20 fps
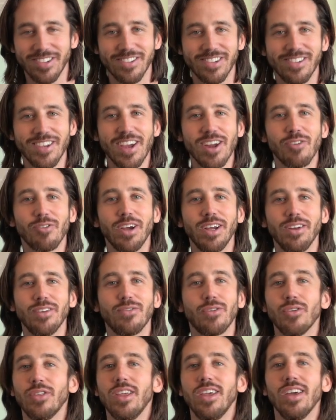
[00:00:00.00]
It's
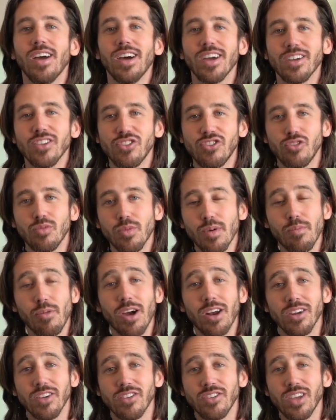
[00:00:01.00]
rated for the uh, Consumer
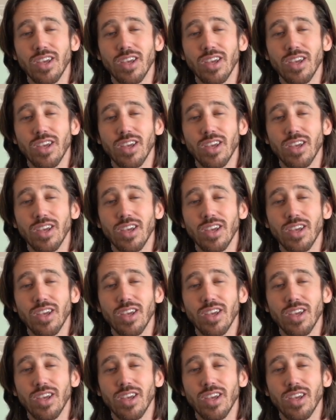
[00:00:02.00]
Product